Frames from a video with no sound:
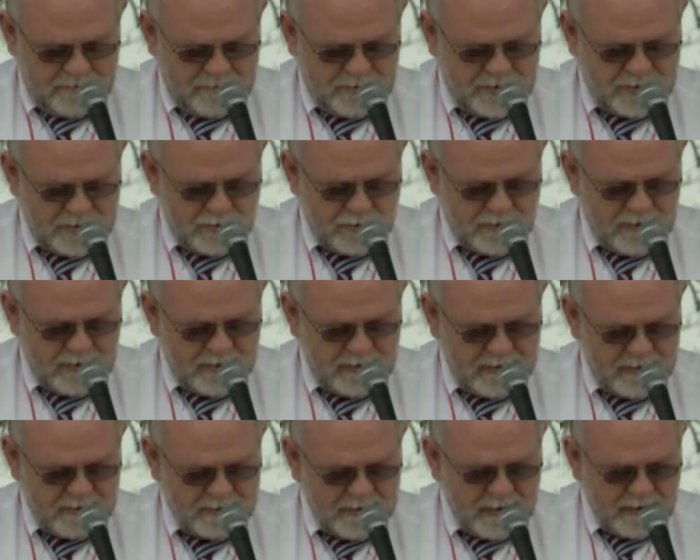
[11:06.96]
Detroit
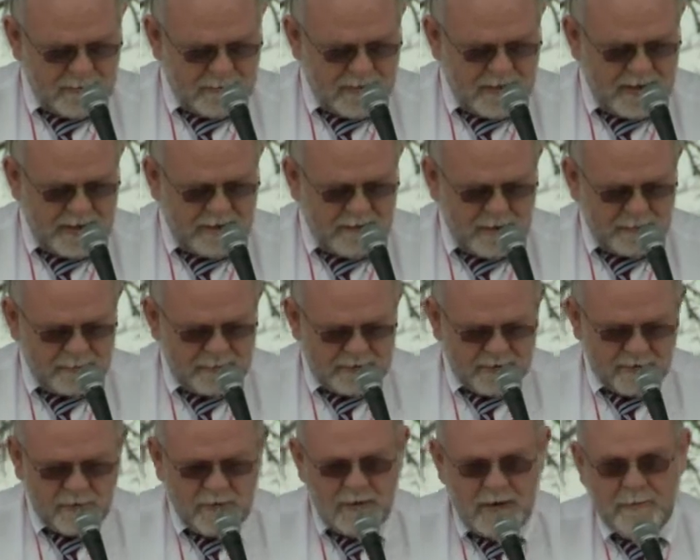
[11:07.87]
has gone bankrupt
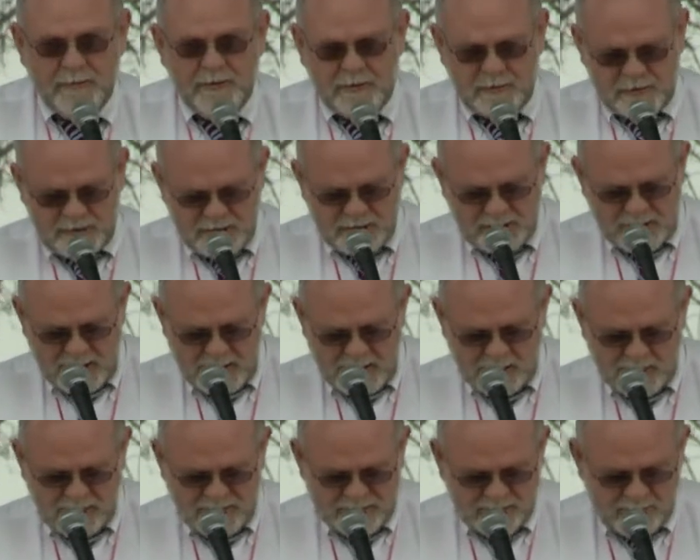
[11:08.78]
and crime in
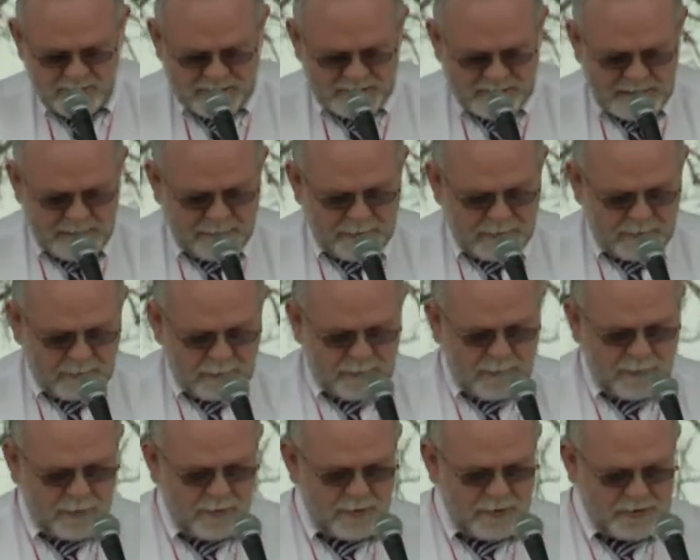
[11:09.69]
Chicago has reached epic
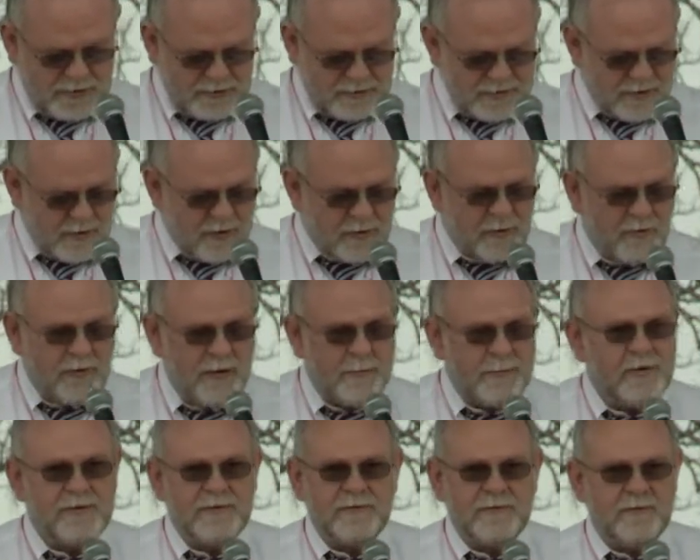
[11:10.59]
proportions.
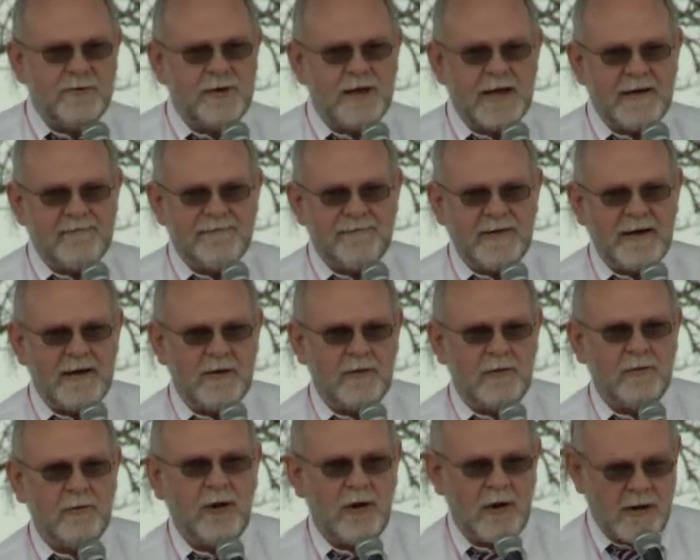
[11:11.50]
Criminals do not
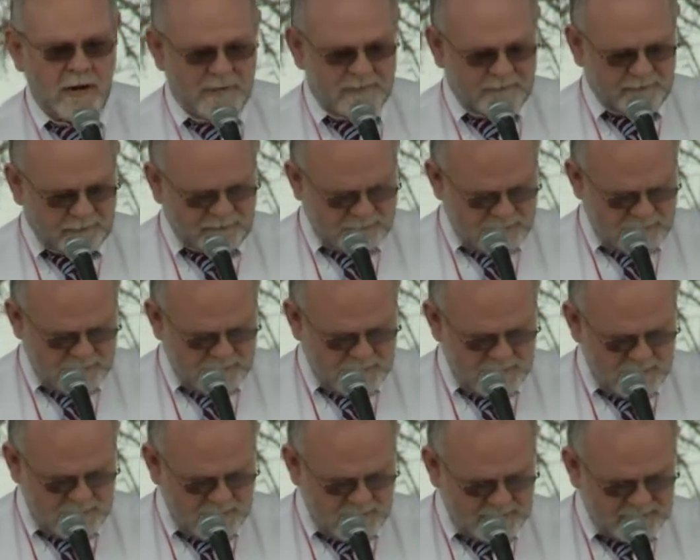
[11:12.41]
follow laws,
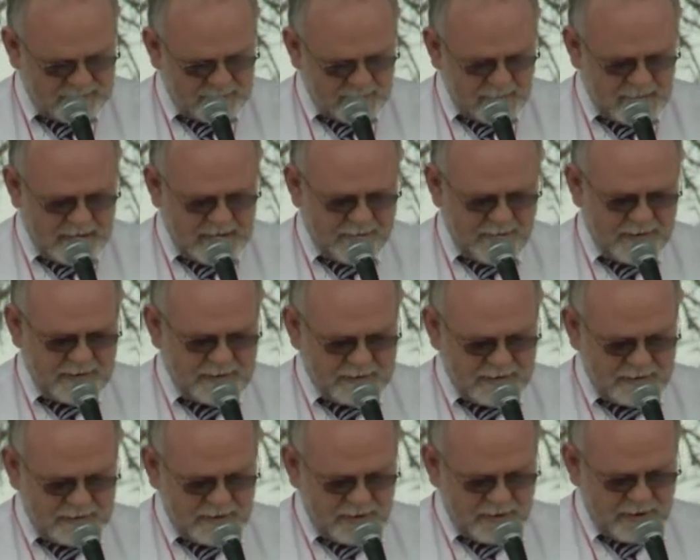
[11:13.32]
and so the
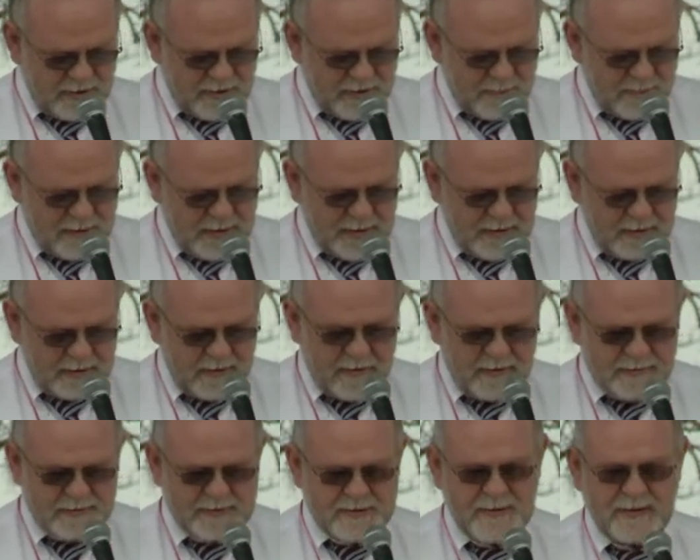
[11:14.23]
evidence is clear that banning
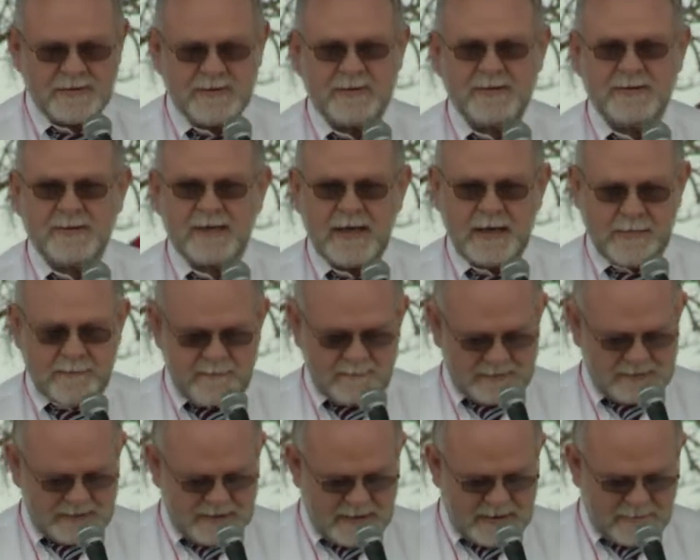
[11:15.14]
guns doesn't
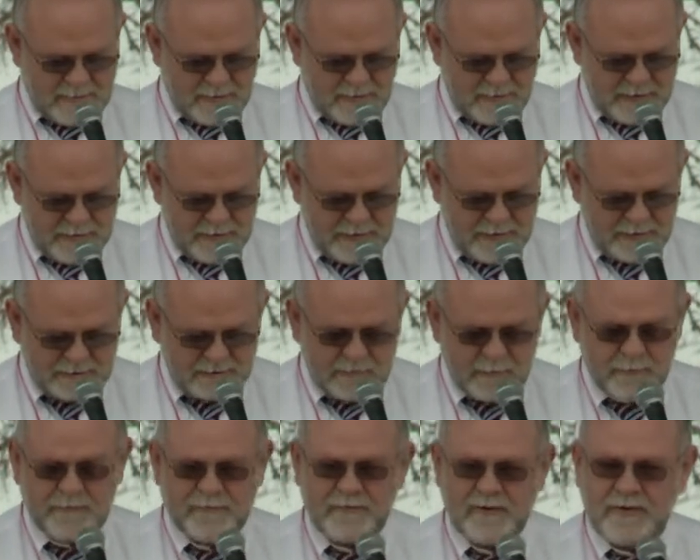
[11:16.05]
stop criminals
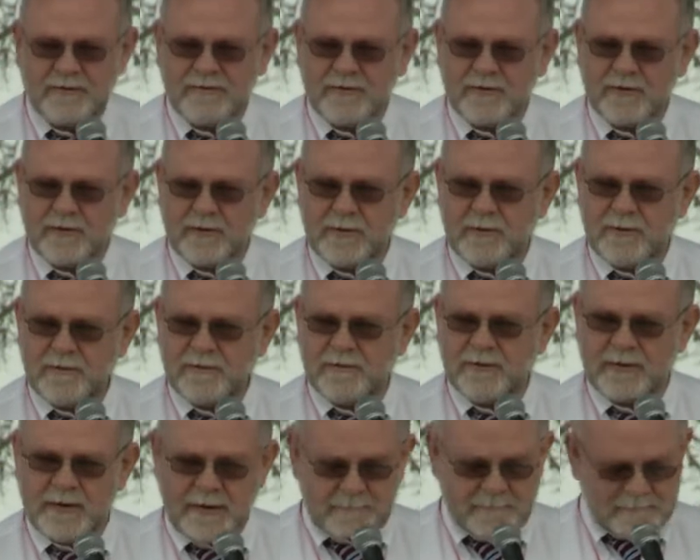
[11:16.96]
from possessing or
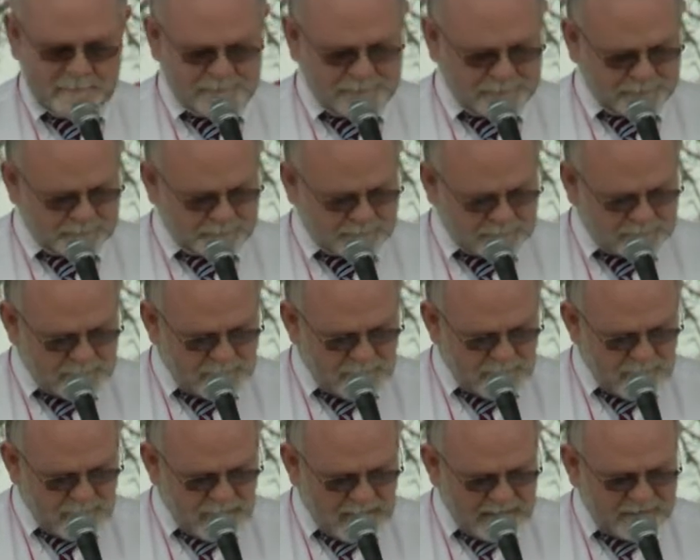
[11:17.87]
using them.
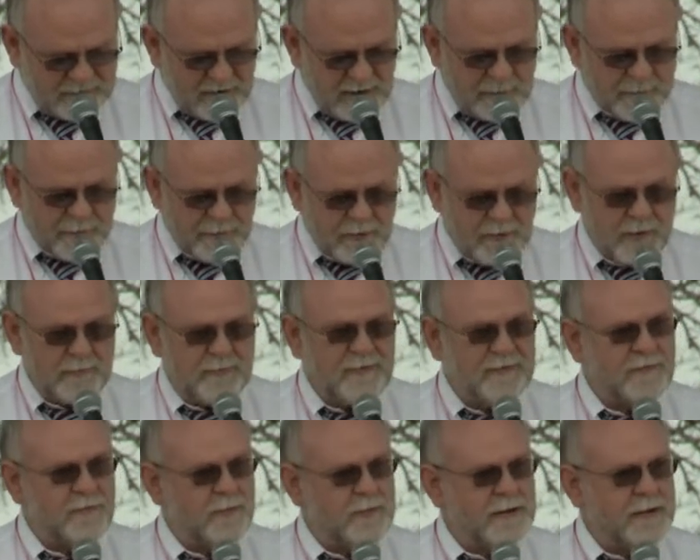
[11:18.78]
I saw a program
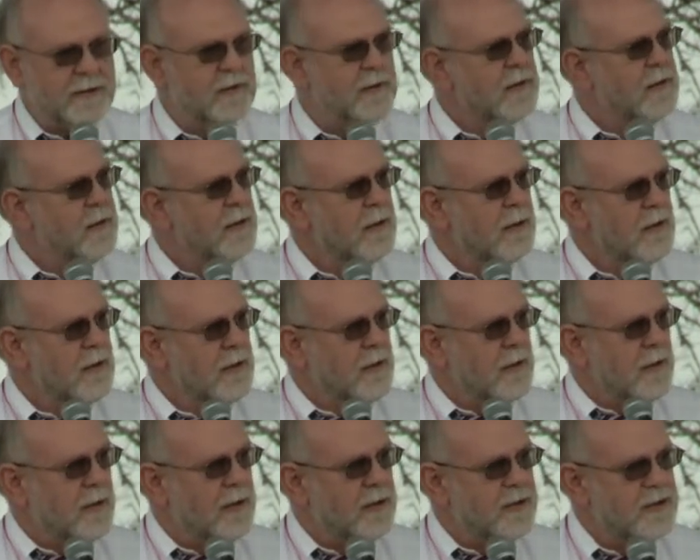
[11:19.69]
this week
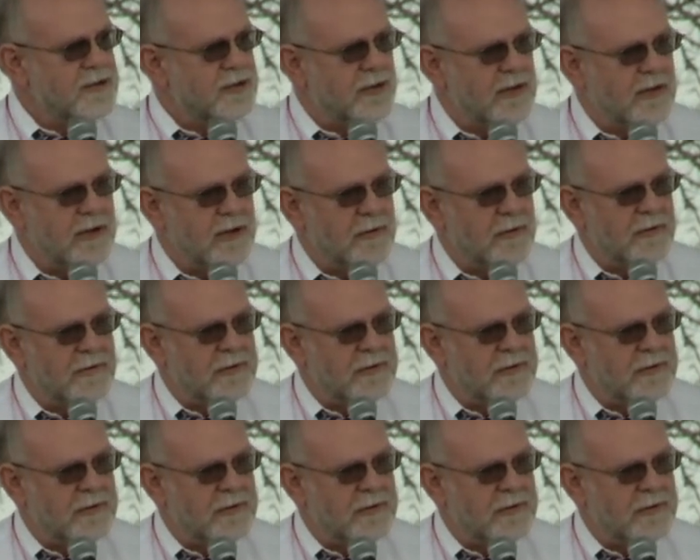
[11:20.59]
on Chicago.